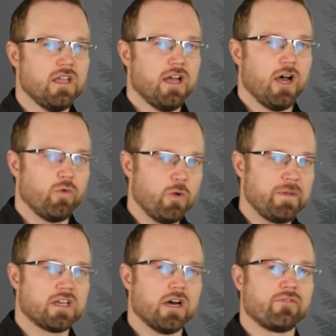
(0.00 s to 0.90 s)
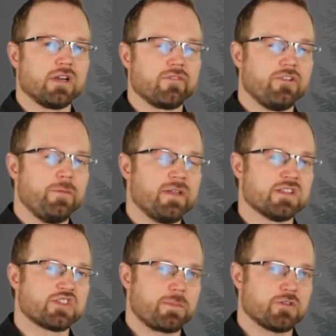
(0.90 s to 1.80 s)
Uh, we'll be covering
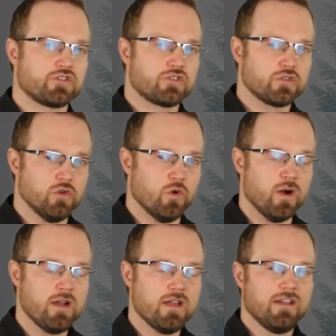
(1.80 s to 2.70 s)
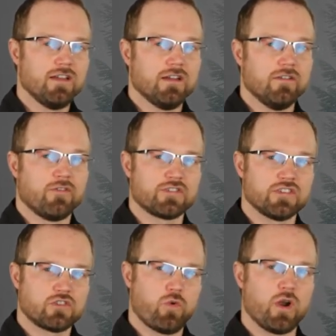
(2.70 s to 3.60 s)
Philippians chapter 2,
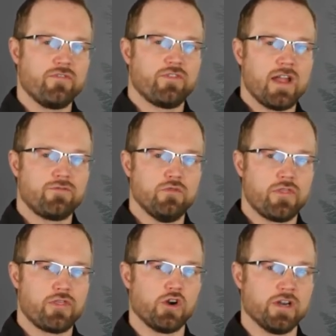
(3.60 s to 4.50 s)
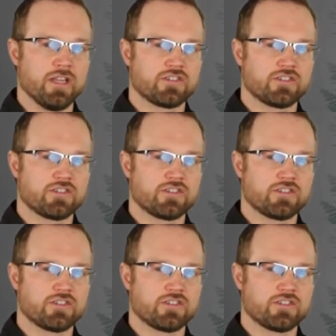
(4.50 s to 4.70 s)
verses 25 through 30.